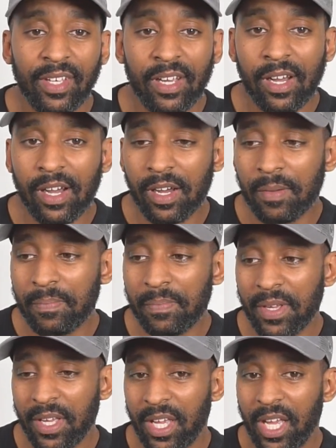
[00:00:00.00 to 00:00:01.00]

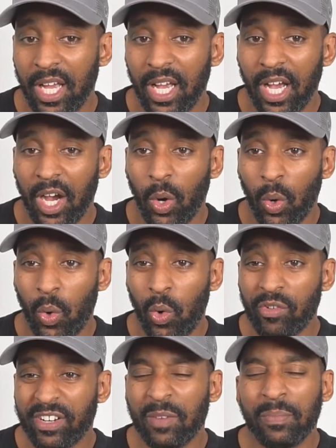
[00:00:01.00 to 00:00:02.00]

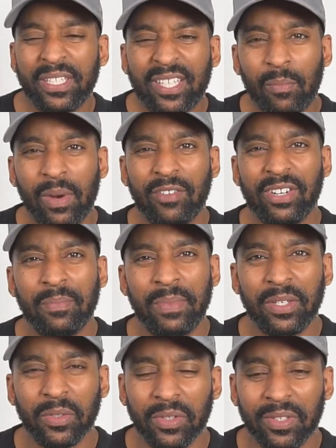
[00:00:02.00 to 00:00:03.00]
Or it can be somewhere in the
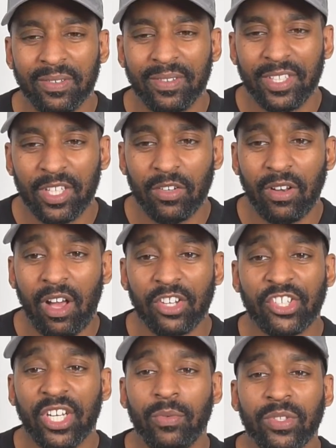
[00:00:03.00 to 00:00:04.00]
middle.
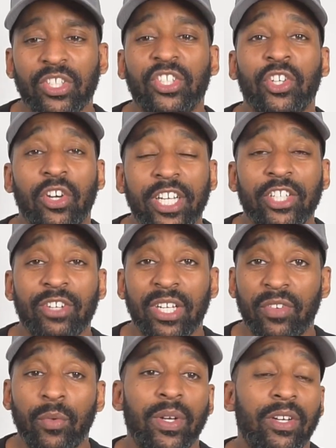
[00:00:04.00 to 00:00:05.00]
Last year was a shocking
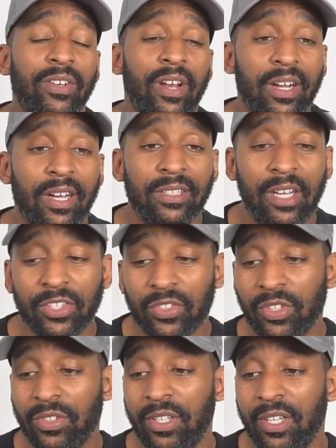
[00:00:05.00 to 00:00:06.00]
transfer window. And like I touched
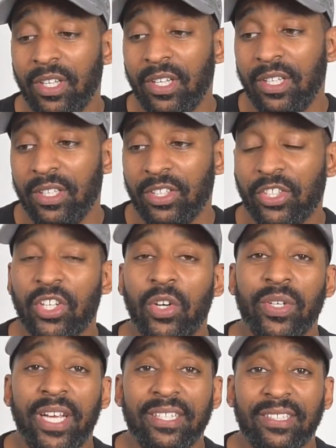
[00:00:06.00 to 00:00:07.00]
on the show
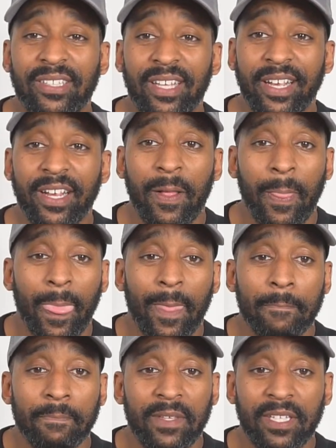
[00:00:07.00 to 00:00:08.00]
yesterday,
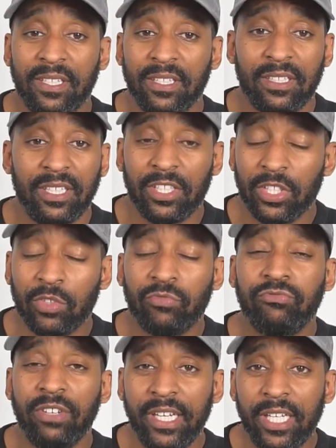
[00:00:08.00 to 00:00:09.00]
this is a
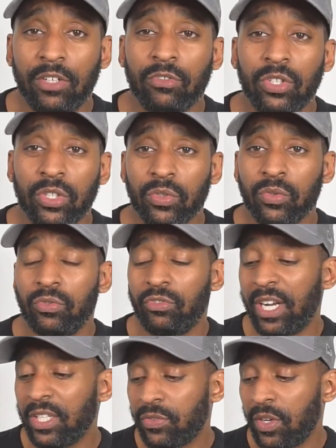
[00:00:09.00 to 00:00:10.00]
really crucial
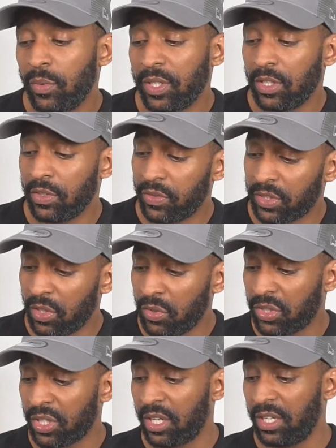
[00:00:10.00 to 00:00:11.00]
transfer window for
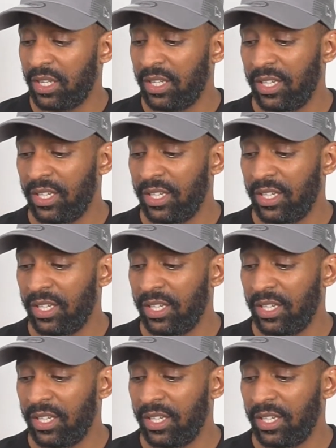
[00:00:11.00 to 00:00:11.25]
Solskjaer.